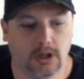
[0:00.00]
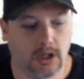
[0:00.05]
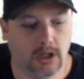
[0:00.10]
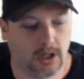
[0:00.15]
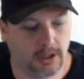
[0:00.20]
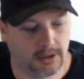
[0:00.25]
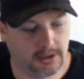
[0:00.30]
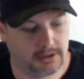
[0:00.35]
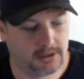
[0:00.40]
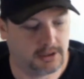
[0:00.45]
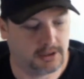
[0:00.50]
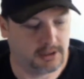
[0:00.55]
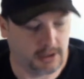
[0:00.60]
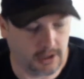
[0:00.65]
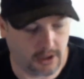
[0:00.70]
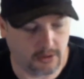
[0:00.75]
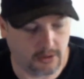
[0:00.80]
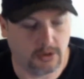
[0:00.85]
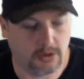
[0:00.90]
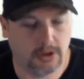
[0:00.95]
This is
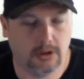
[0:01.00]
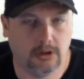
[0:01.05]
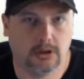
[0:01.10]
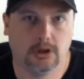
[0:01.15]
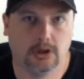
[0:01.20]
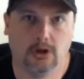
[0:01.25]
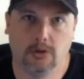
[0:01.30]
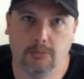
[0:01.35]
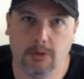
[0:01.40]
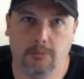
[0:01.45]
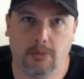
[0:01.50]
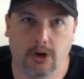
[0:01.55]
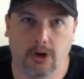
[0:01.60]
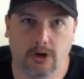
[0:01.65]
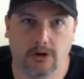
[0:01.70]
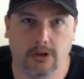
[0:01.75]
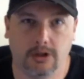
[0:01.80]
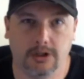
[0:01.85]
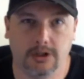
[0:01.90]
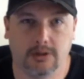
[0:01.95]
another one, a little bit
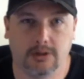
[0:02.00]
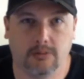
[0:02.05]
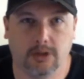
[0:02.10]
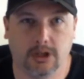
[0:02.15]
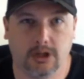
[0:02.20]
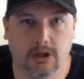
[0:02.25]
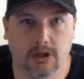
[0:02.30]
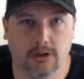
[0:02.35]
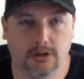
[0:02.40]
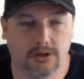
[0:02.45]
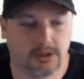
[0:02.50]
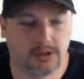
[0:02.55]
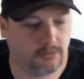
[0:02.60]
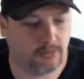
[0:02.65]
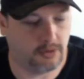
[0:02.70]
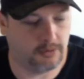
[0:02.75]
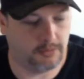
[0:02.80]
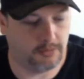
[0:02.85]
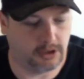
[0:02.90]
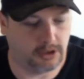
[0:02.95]
bigger than some of the others that
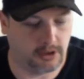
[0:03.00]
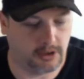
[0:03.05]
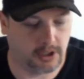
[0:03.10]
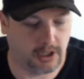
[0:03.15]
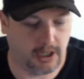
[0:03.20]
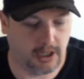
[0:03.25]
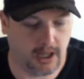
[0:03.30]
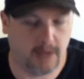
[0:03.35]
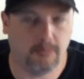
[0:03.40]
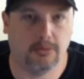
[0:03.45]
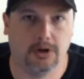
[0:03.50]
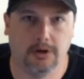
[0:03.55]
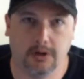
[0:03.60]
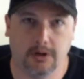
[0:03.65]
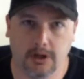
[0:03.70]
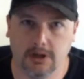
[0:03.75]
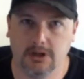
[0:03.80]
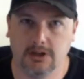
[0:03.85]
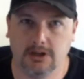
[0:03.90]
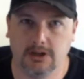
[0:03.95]
we've been looking at, but
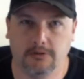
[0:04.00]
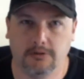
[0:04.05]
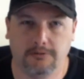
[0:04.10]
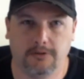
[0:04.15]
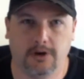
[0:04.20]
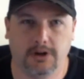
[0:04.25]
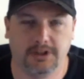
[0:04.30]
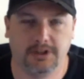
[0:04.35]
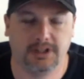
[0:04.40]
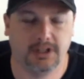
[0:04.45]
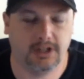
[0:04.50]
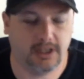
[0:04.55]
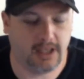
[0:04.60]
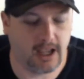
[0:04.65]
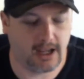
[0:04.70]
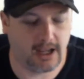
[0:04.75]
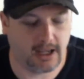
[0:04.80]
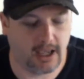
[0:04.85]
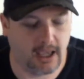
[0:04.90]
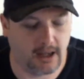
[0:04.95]
still falls into
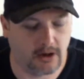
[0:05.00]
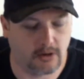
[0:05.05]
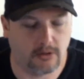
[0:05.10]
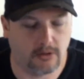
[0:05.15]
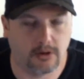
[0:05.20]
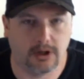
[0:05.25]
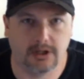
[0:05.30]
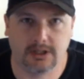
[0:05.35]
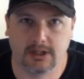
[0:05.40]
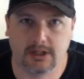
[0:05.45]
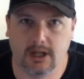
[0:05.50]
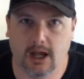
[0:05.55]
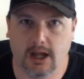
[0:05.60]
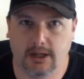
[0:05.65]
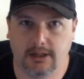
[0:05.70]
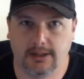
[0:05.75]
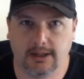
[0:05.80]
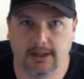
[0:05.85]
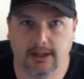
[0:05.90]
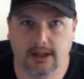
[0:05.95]
that category. It's
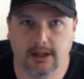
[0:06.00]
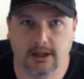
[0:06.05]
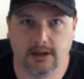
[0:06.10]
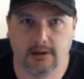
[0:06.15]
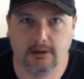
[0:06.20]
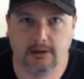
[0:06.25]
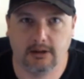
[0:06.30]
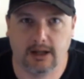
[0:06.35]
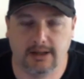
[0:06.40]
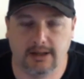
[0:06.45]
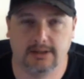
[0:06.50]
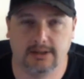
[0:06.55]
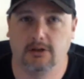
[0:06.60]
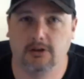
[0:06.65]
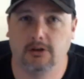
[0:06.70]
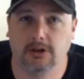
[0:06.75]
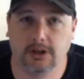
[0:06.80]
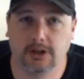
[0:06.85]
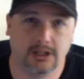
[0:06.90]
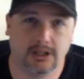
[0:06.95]
not
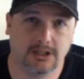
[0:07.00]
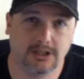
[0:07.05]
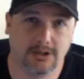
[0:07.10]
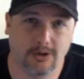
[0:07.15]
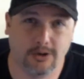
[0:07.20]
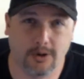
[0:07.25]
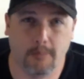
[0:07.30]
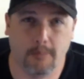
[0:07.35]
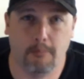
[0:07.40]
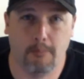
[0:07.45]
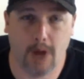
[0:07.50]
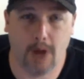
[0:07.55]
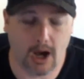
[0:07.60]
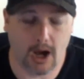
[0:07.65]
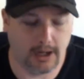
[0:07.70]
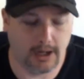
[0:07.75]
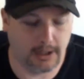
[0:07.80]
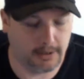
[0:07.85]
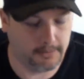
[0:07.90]
necessarily considered a mod.